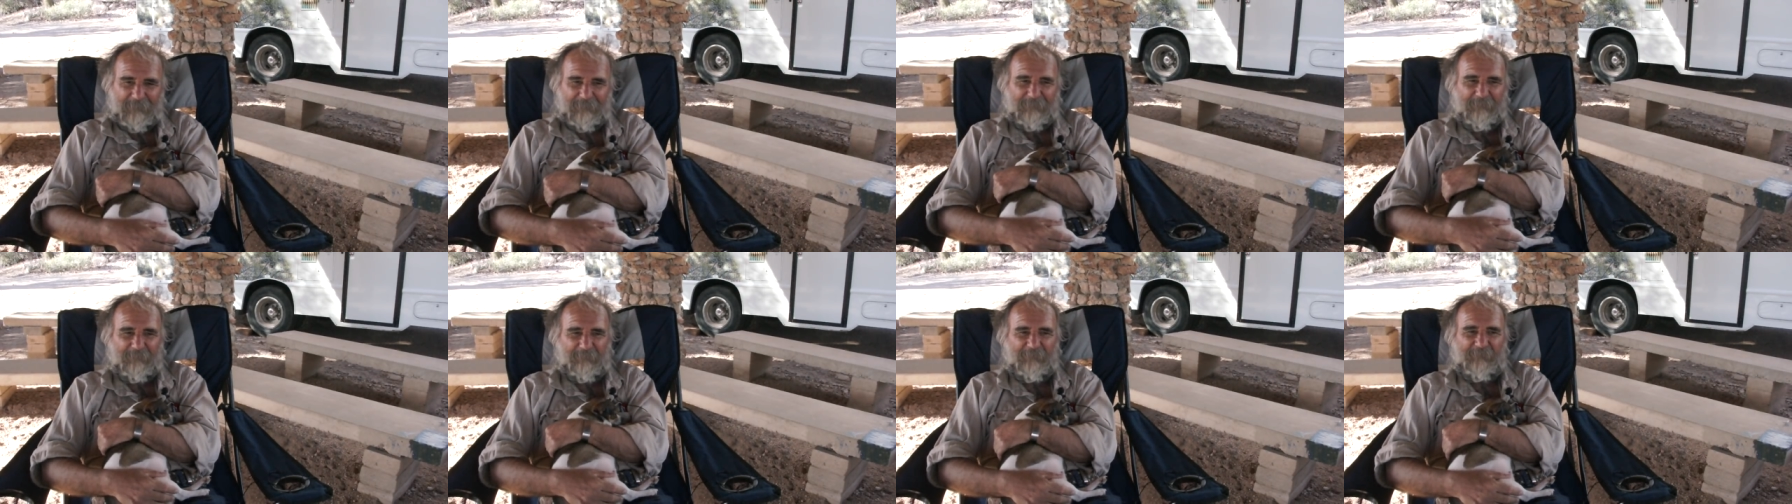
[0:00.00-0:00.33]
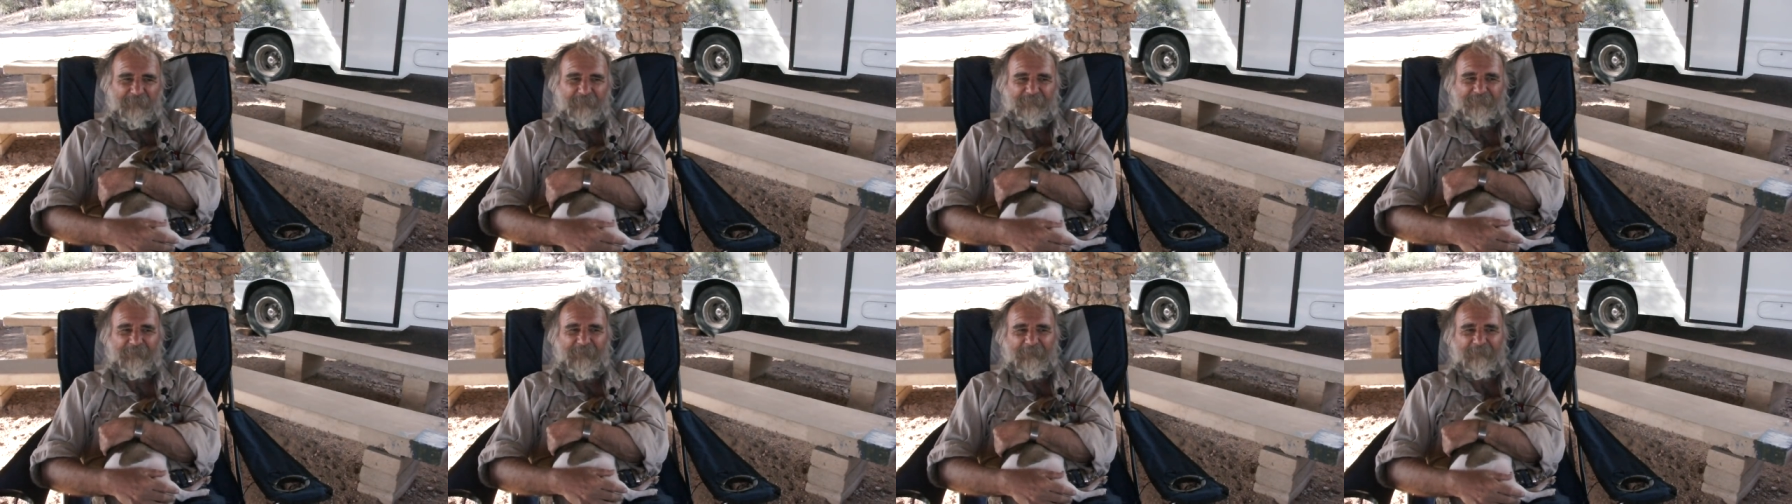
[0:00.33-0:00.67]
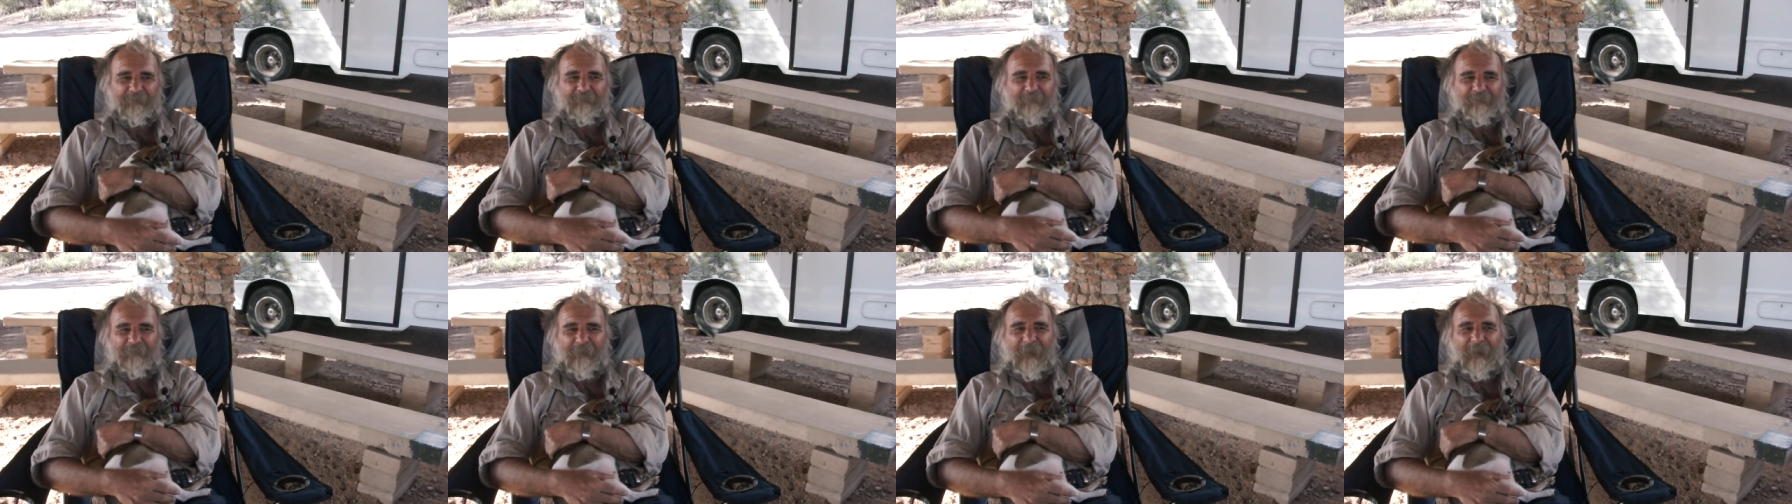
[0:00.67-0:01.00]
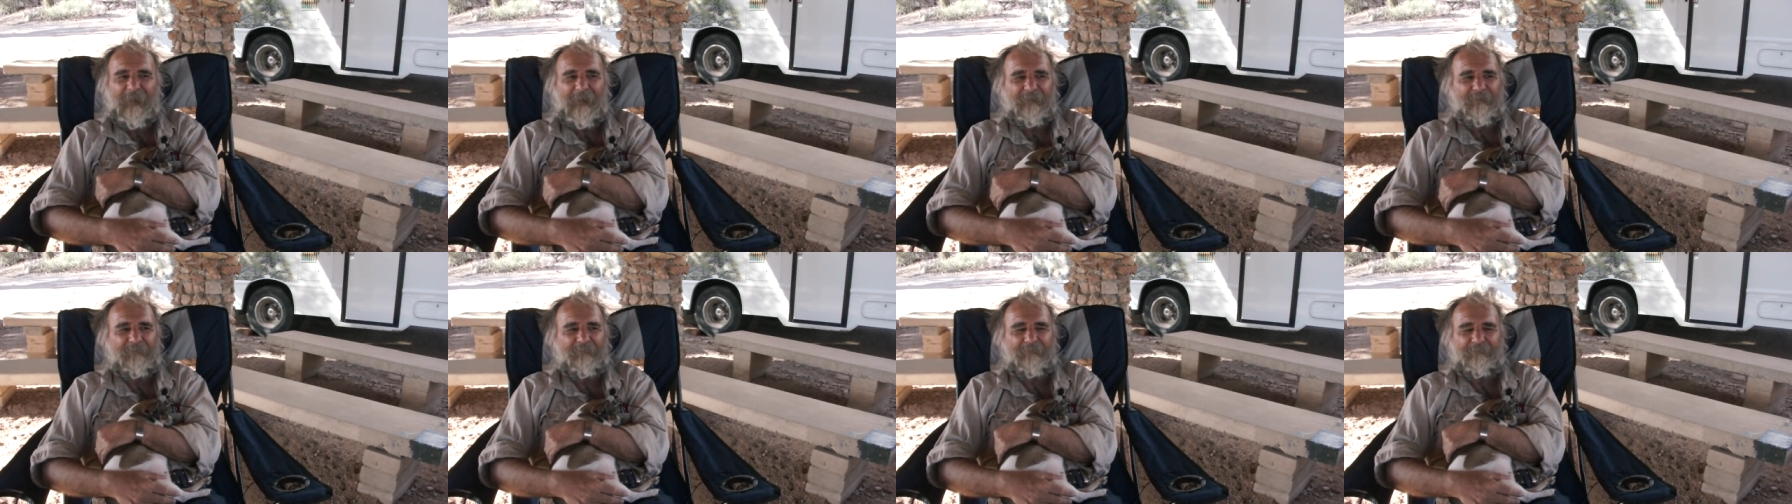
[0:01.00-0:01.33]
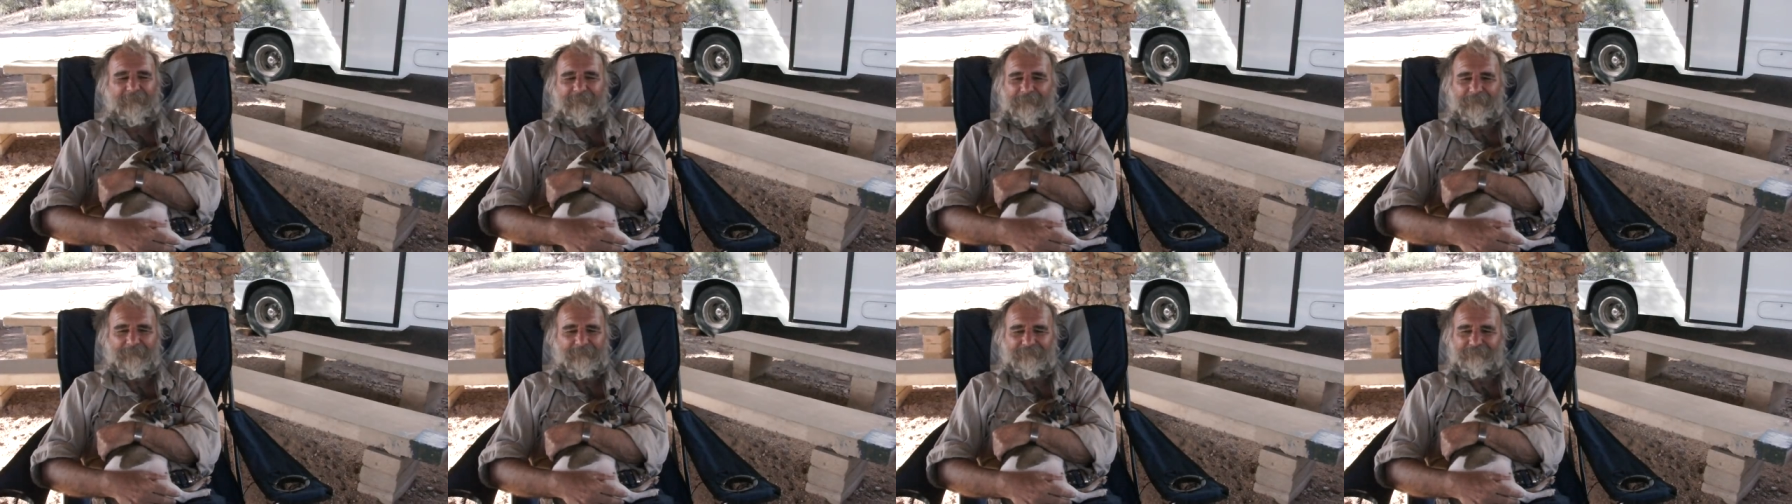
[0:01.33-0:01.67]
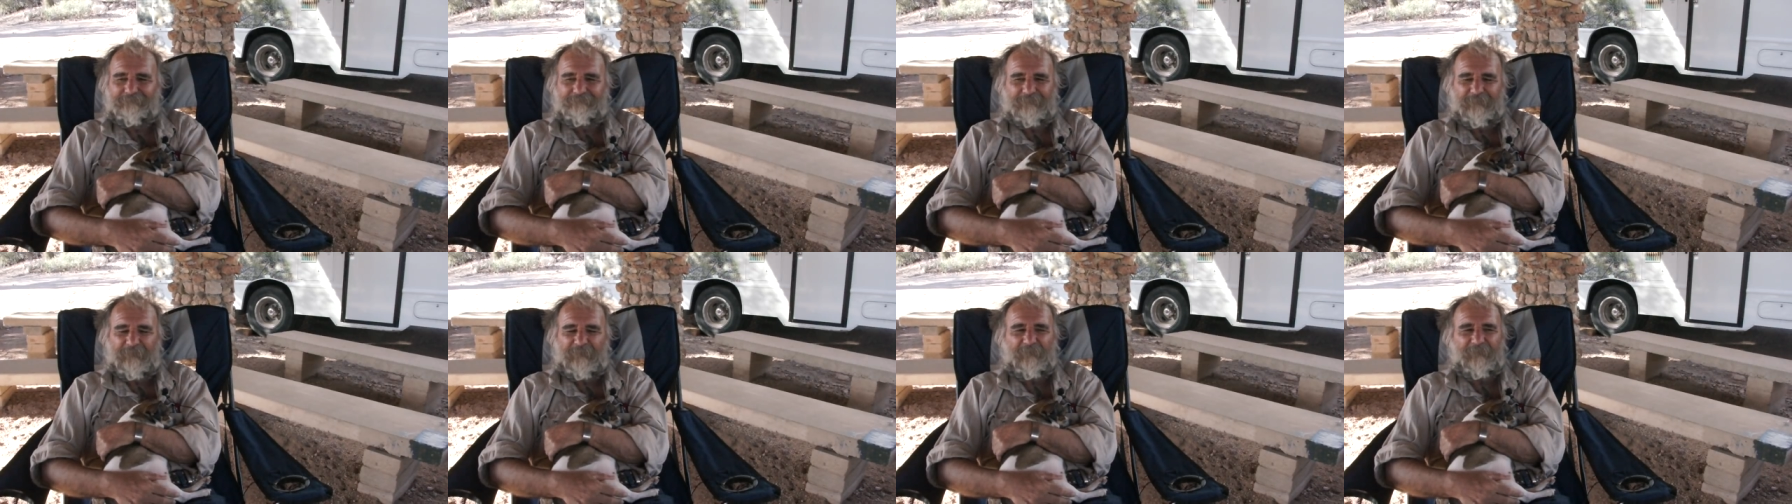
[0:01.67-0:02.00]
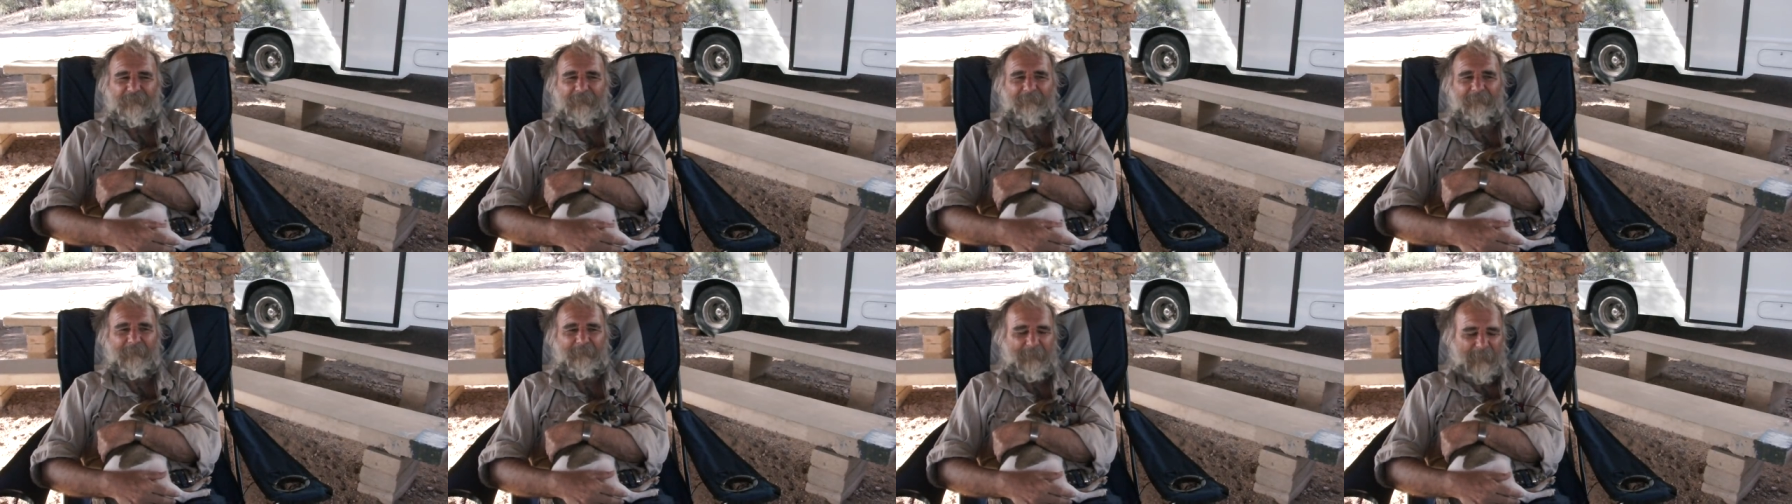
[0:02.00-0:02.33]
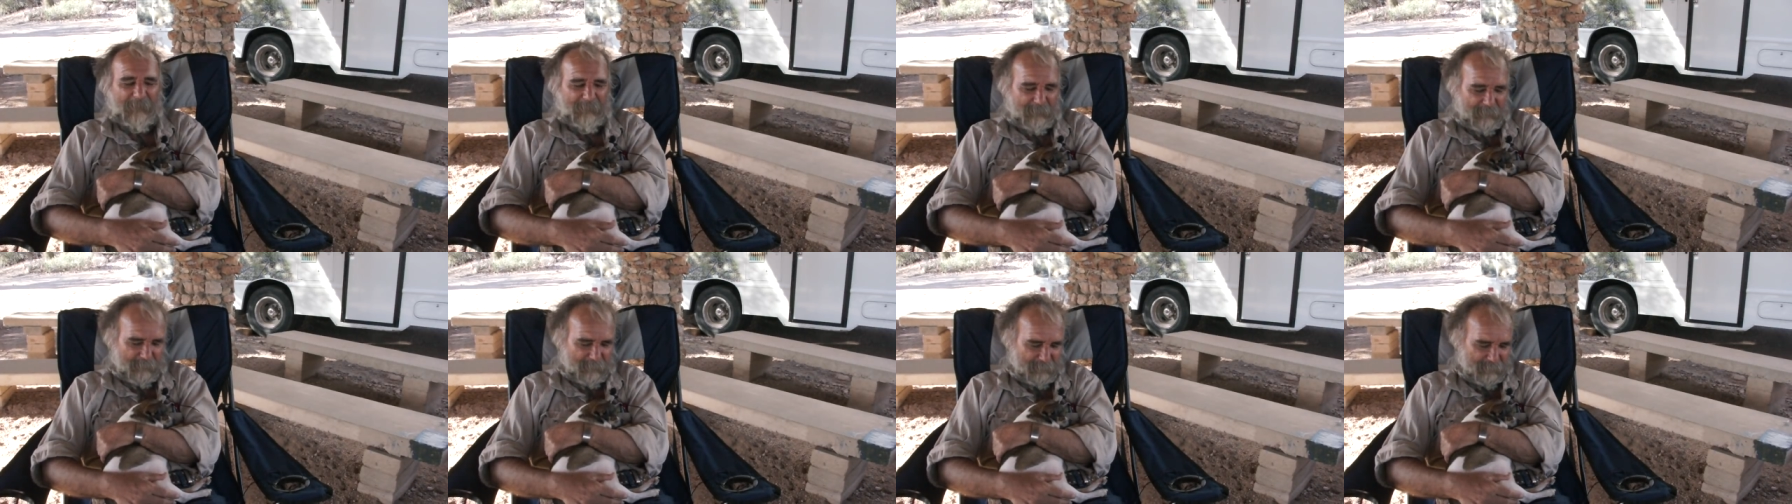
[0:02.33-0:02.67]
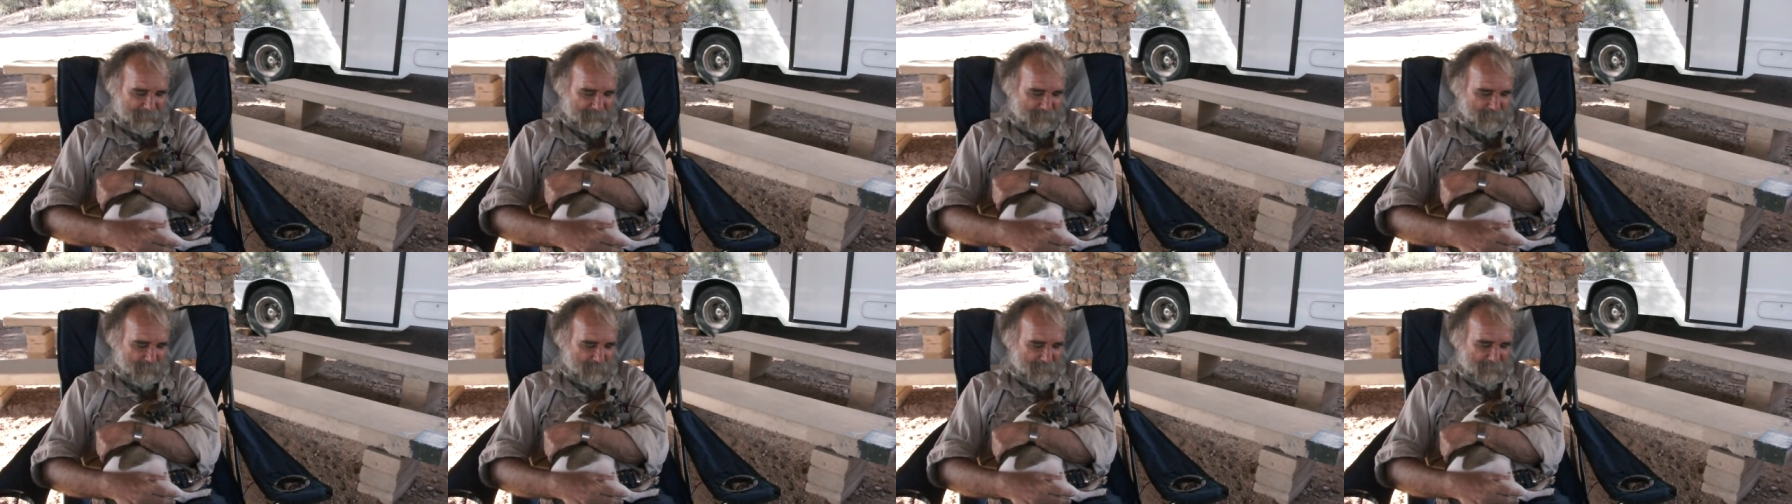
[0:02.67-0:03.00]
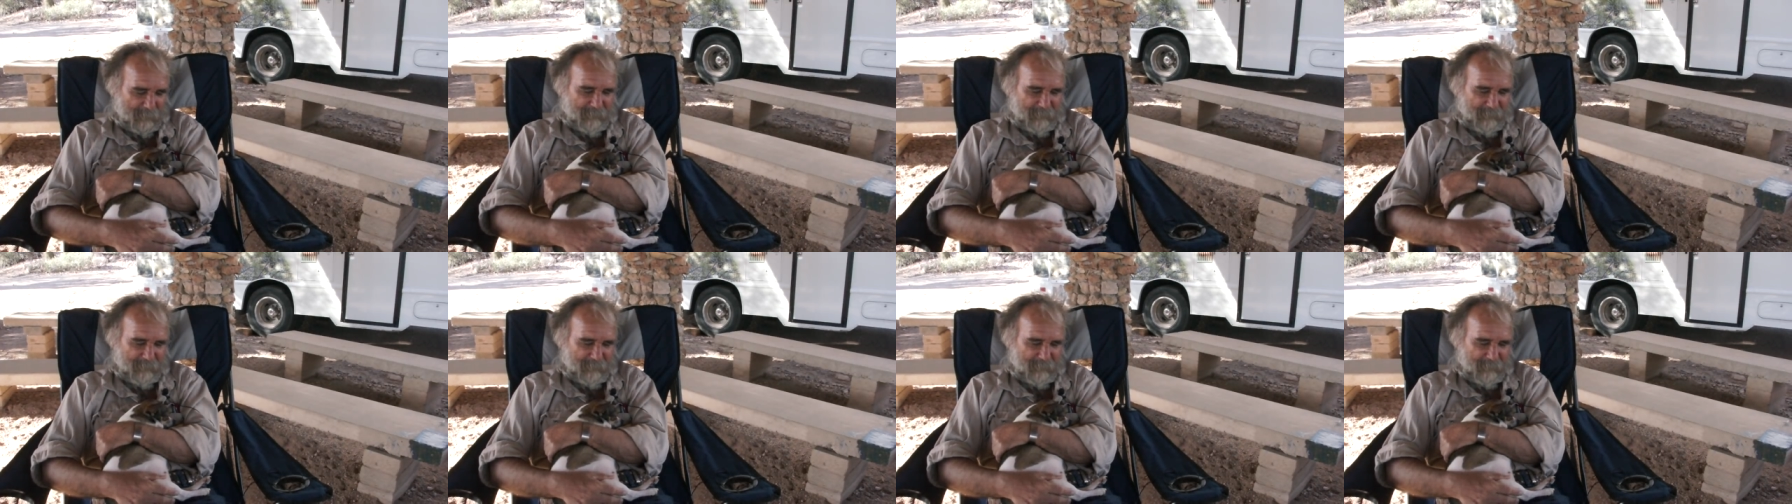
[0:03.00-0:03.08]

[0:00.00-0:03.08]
You know, you're scared to die, you, you never make it in this,